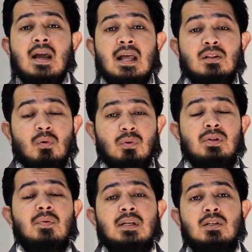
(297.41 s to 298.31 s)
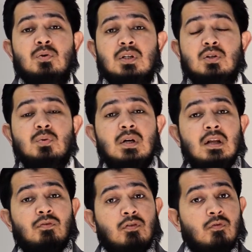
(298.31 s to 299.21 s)
And the only way you can do it,
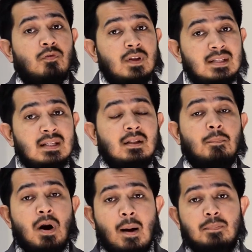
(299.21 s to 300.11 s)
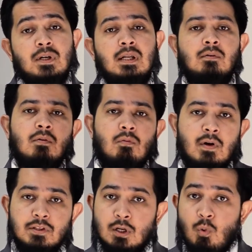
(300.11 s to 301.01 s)
if you visit the property
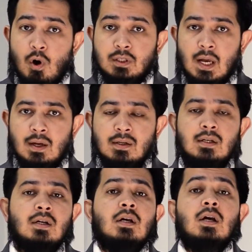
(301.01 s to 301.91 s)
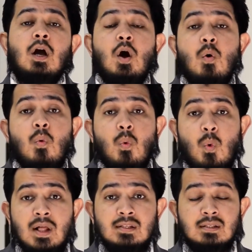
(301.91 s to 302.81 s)
once a quarter,
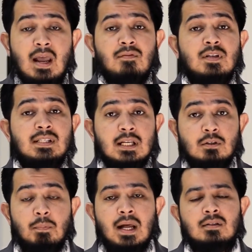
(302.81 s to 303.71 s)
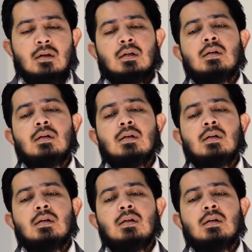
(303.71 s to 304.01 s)
once every 6 months, at